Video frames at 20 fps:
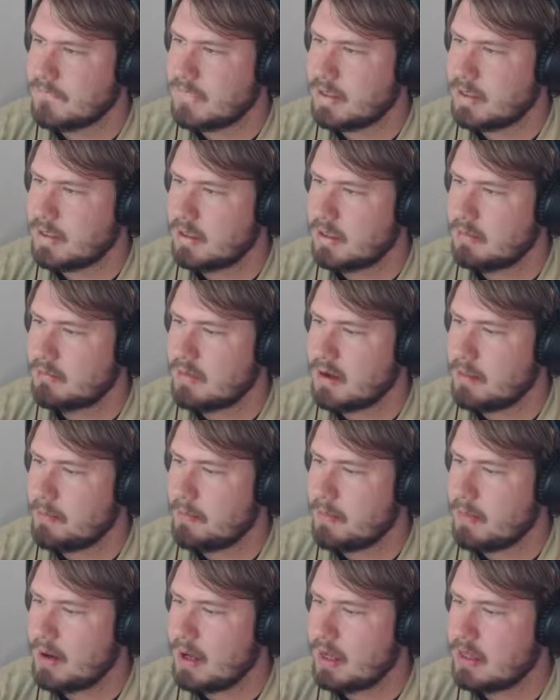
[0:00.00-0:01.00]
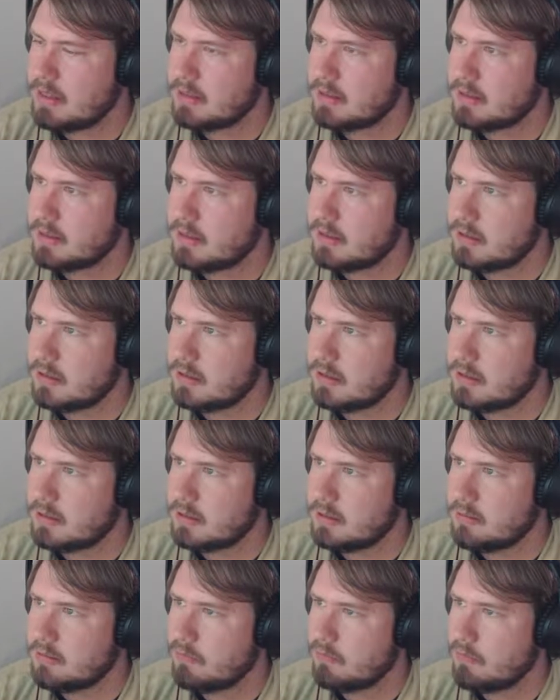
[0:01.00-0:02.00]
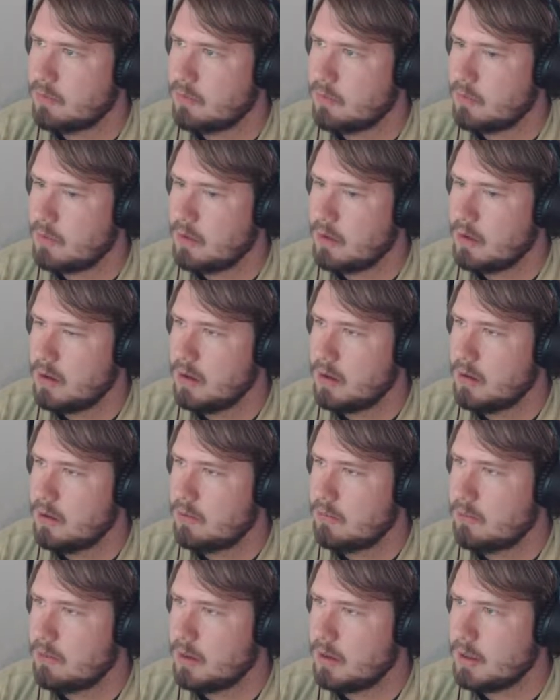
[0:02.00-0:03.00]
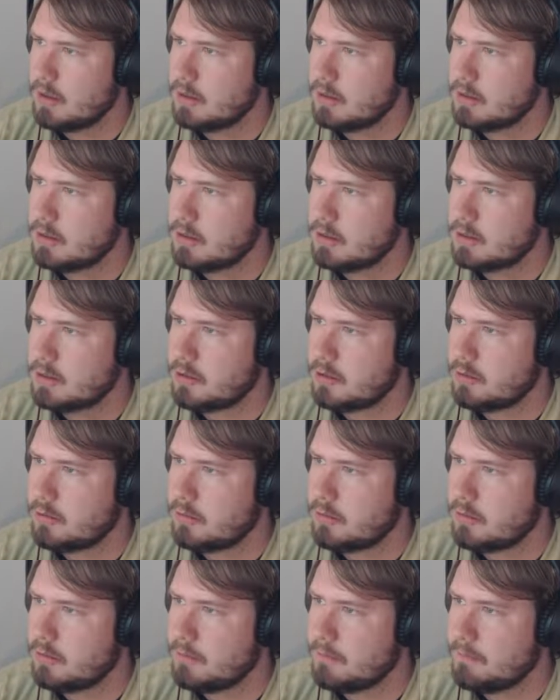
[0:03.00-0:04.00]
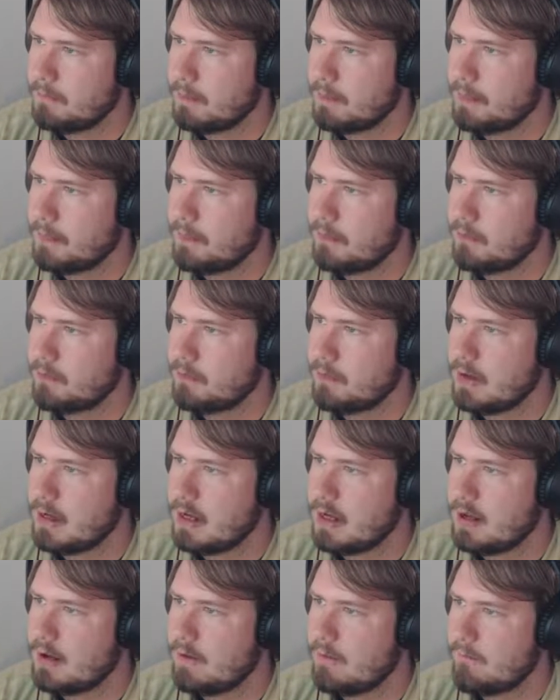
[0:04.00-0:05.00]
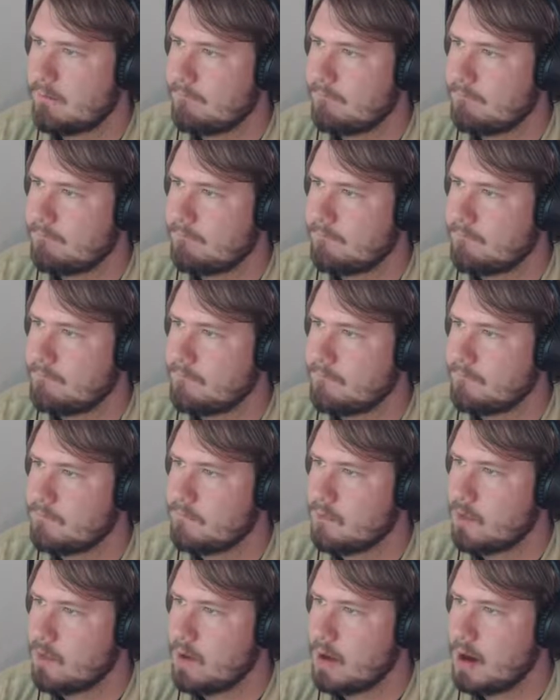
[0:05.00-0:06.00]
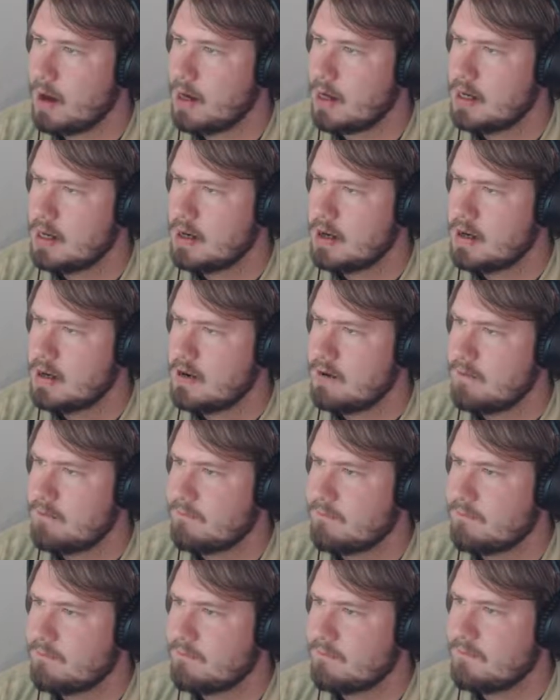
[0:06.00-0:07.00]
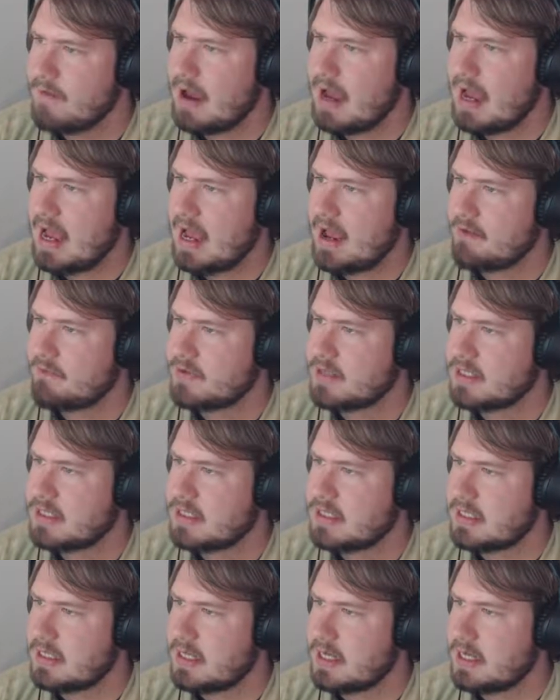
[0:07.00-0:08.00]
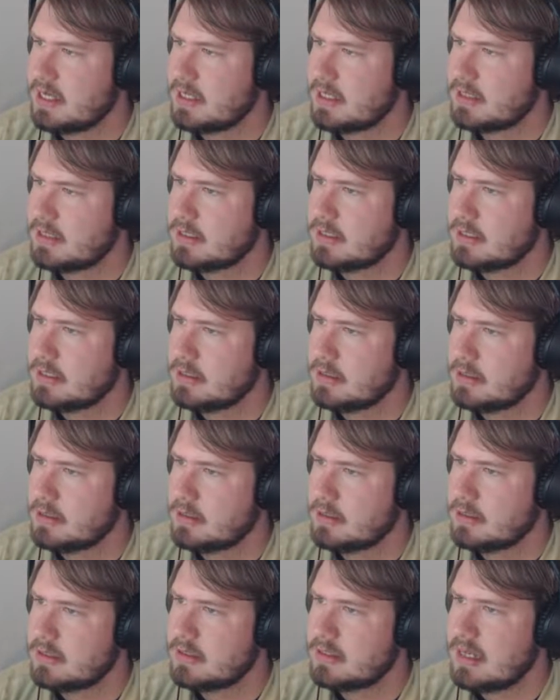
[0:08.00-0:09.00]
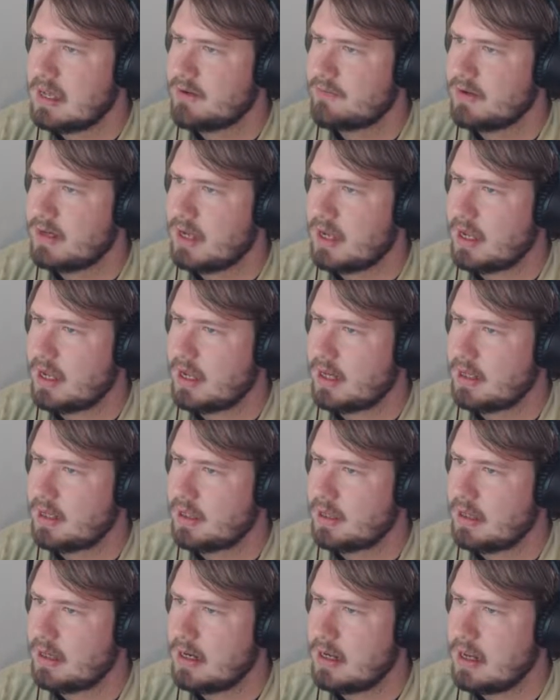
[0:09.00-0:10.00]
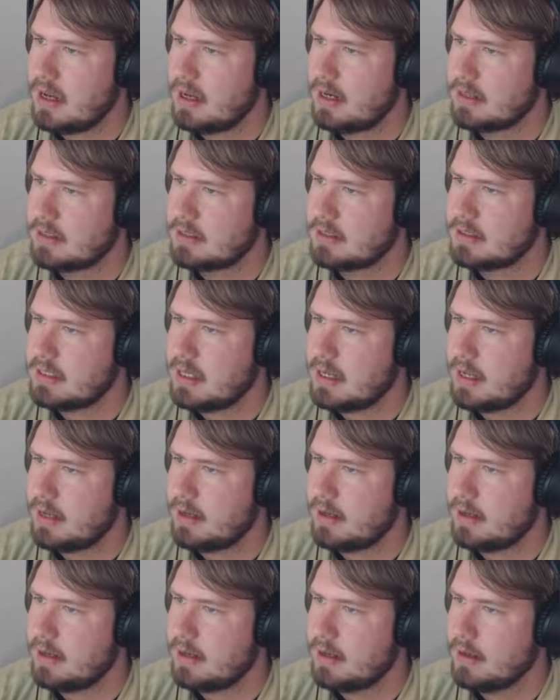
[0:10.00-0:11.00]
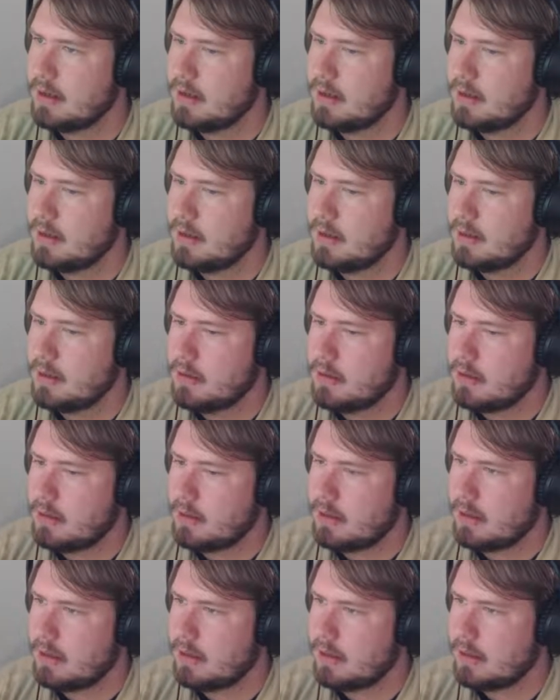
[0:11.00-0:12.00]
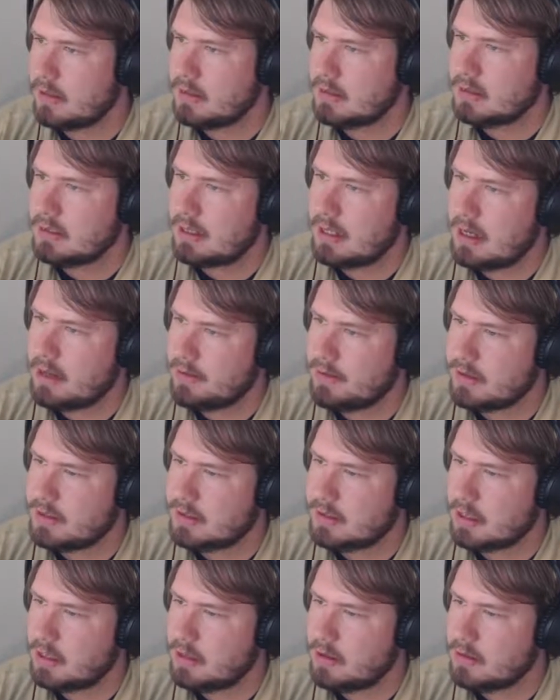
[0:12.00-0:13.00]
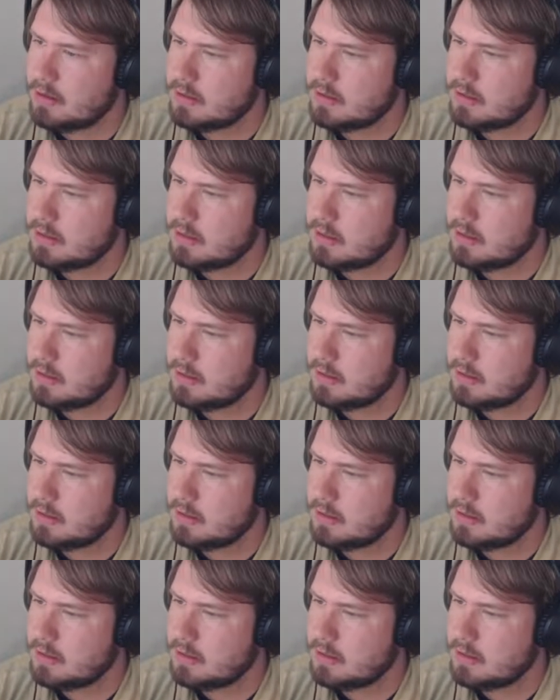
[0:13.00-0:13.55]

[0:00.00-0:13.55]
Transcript: I need my monsters. One, two, three, four, five, six, seven, eight, nine, ten. All right, let's see how this goes.